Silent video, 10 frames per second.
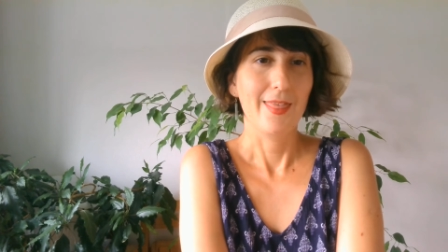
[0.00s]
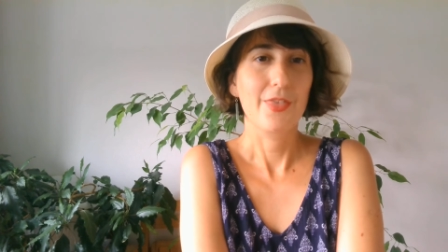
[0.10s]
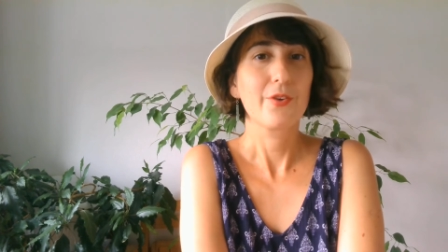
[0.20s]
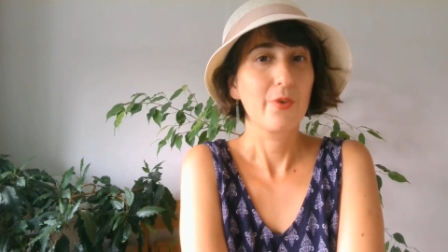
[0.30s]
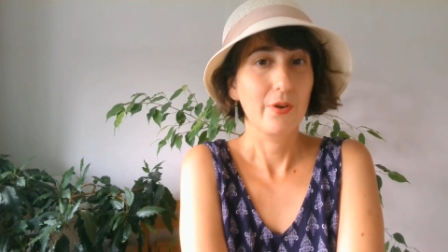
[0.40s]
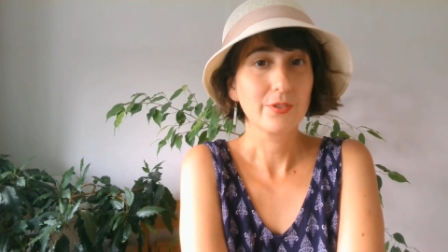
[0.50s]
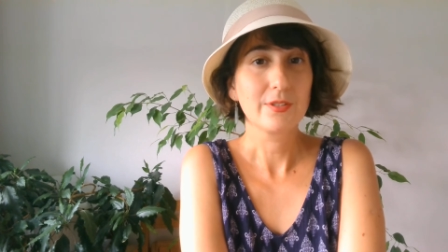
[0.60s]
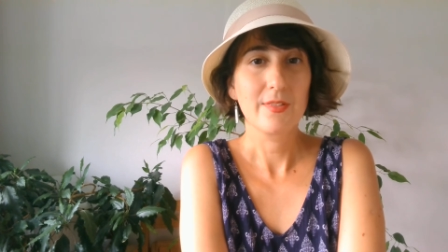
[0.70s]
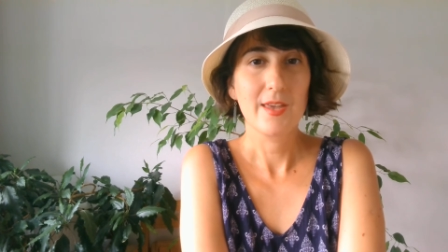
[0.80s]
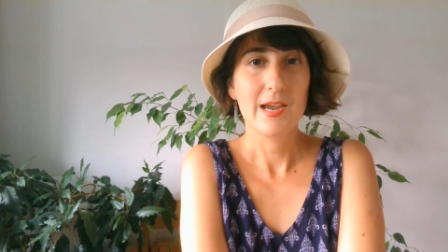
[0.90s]
the roads
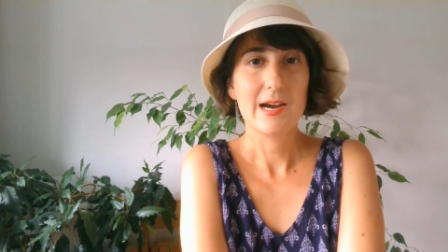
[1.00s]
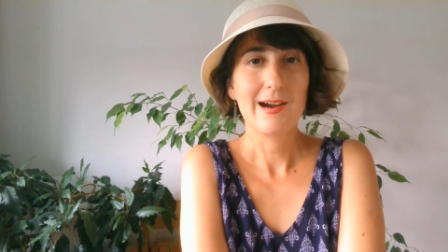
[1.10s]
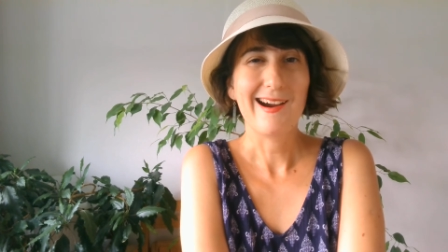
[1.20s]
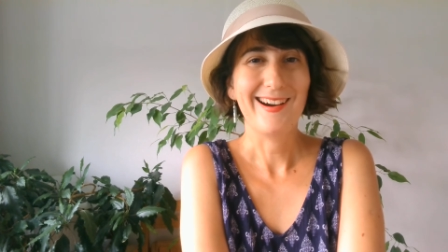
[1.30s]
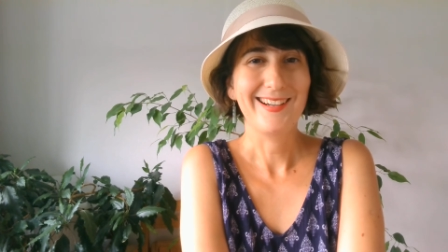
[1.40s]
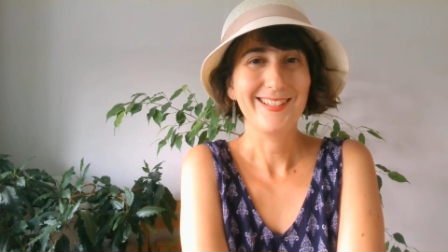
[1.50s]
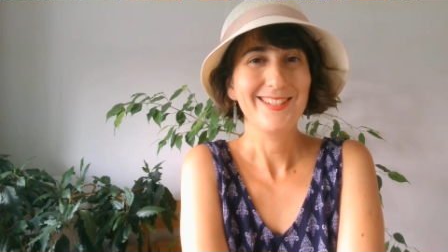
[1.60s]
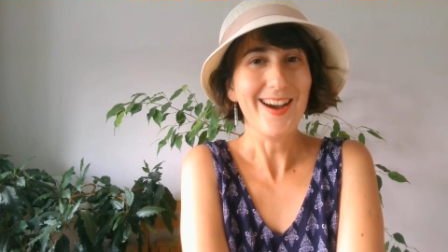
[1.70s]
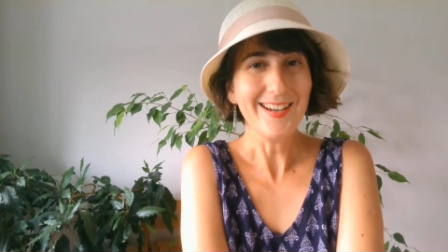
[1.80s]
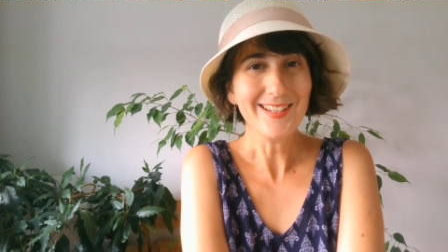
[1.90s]
there are
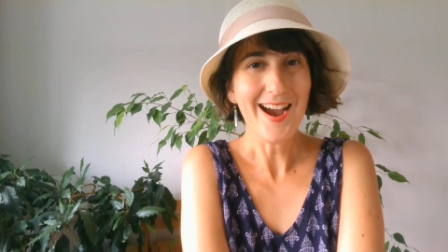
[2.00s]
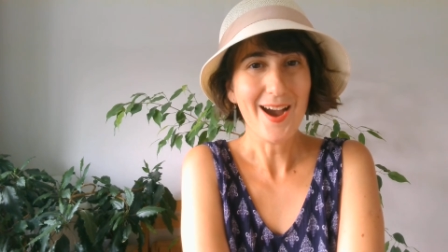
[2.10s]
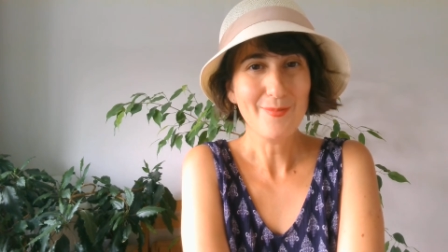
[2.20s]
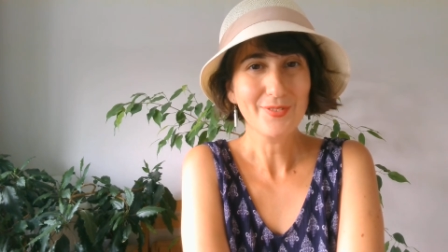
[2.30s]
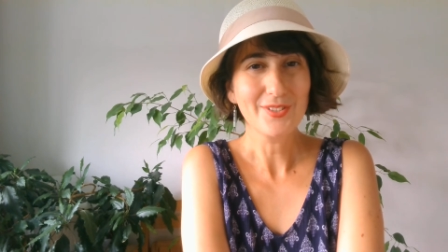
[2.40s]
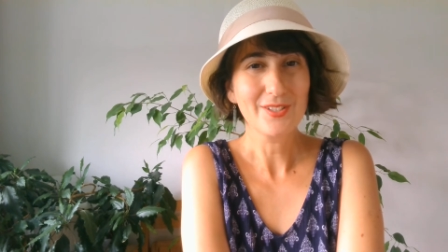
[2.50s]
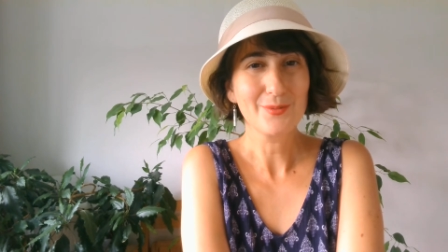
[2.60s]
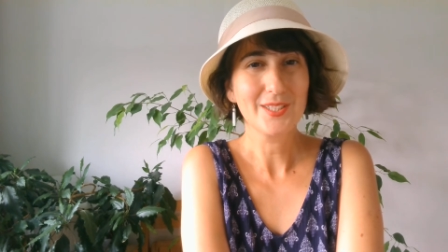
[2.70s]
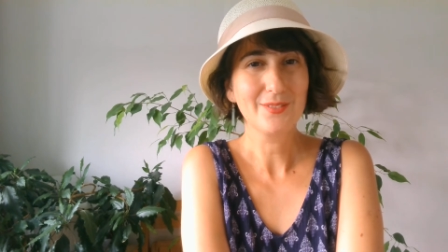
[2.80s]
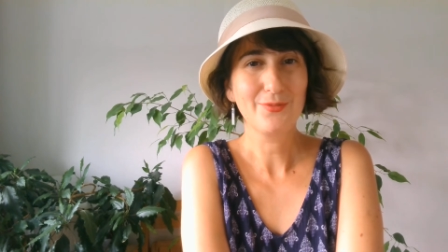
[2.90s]
not
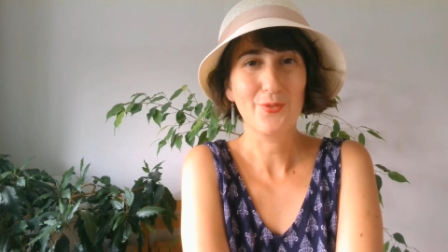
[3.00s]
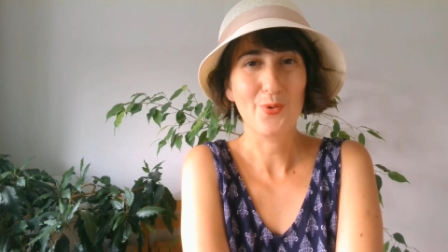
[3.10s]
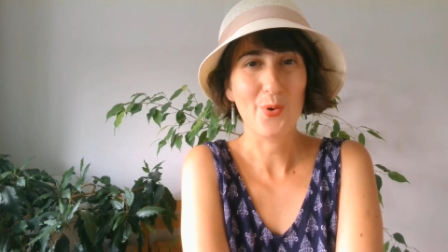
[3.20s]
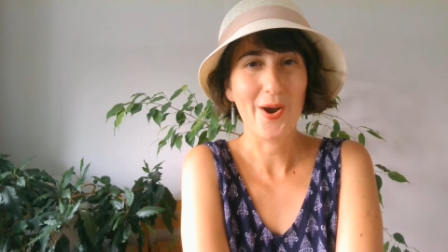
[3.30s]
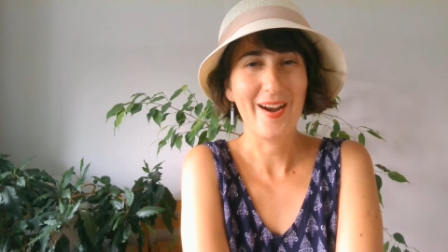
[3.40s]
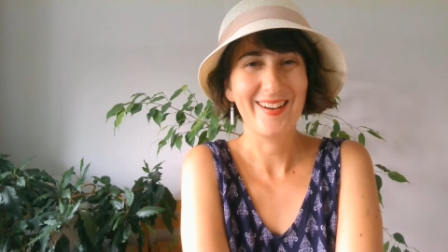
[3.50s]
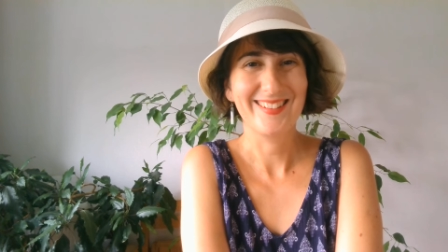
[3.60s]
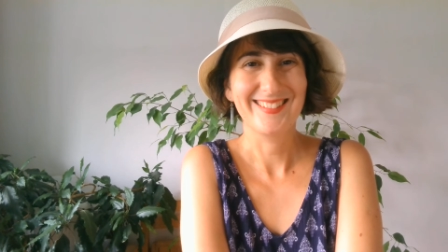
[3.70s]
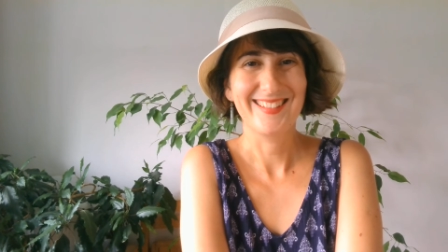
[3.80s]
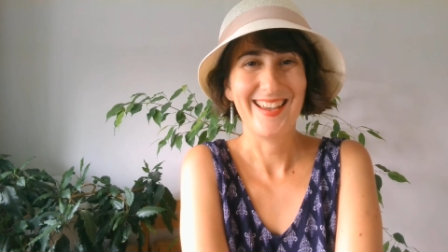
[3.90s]
comfortable for
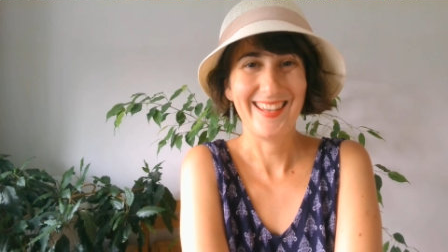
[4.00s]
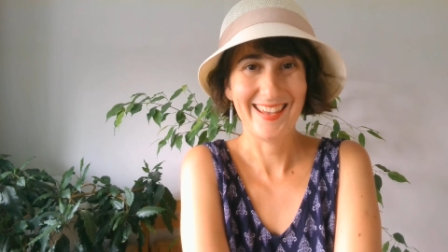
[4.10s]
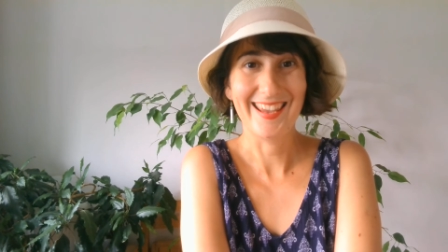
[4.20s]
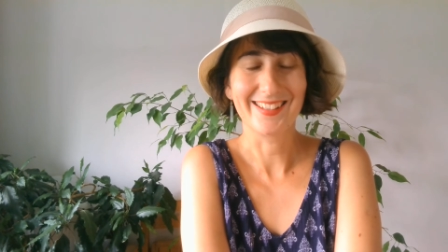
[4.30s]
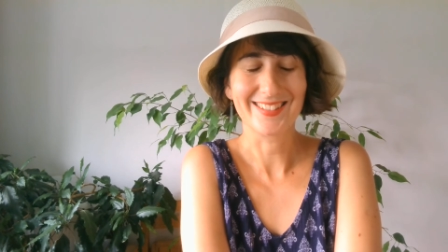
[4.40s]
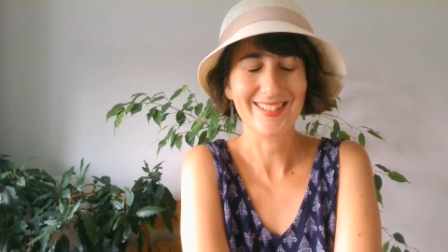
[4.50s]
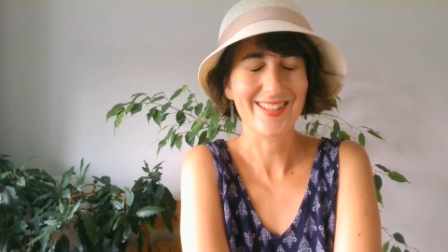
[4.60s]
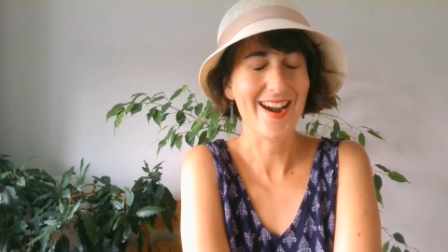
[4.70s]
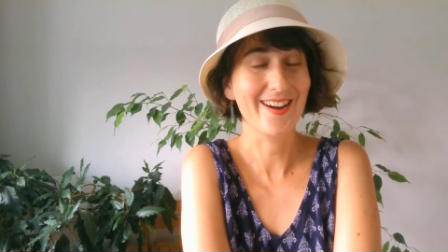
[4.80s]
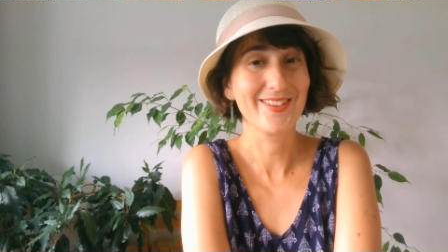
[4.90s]
heels.
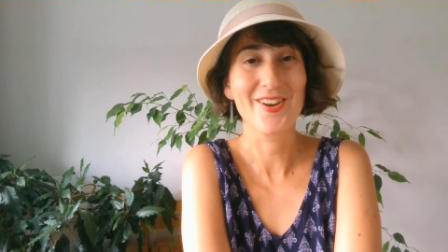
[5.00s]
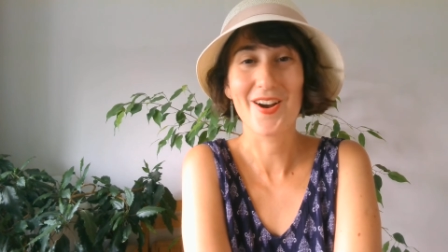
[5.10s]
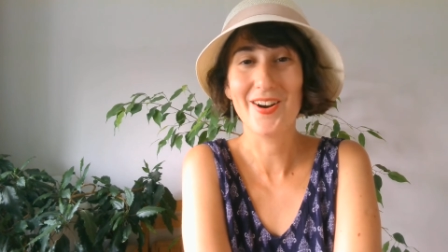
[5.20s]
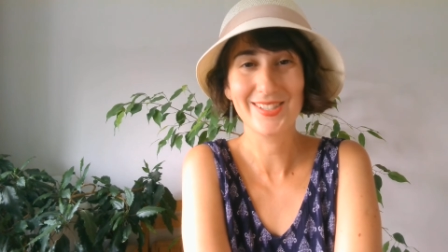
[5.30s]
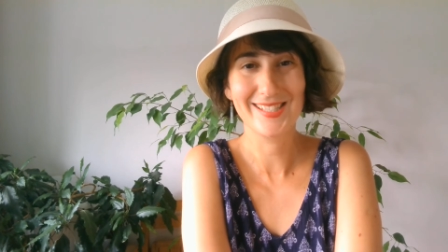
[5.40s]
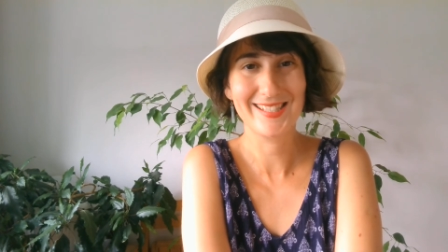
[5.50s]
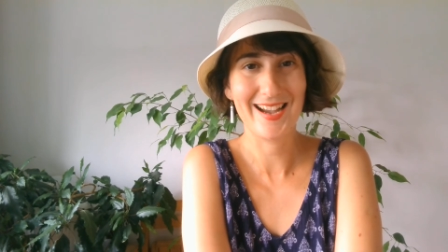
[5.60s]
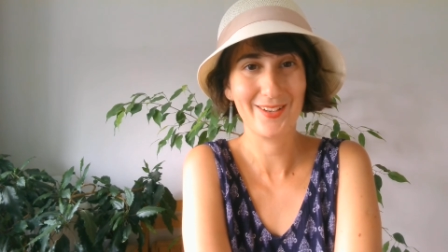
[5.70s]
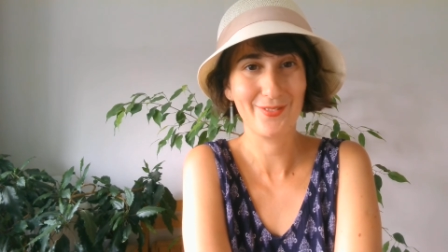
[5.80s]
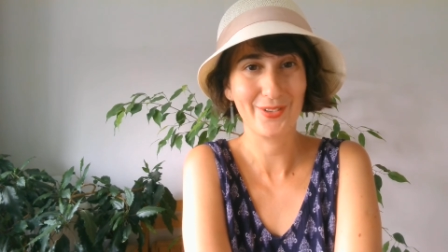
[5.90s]
They are not
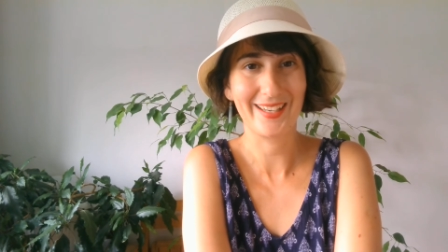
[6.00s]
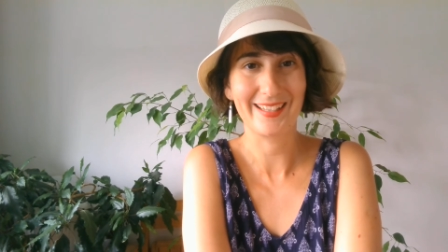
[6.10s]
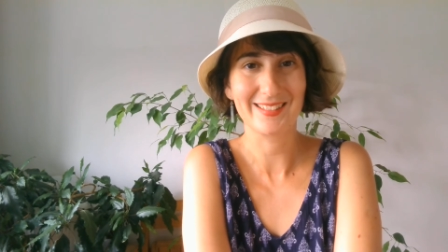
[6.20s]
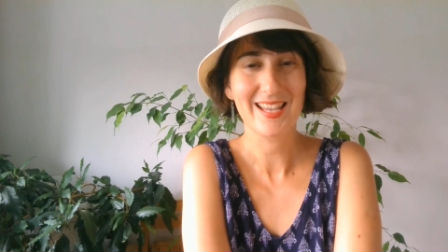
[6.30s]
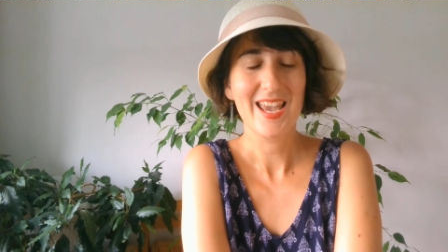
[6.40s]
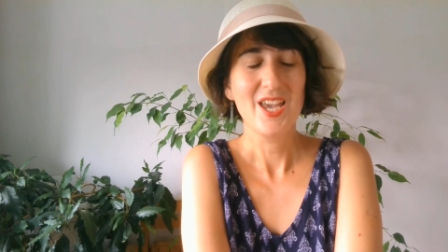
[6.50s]
designed for heels.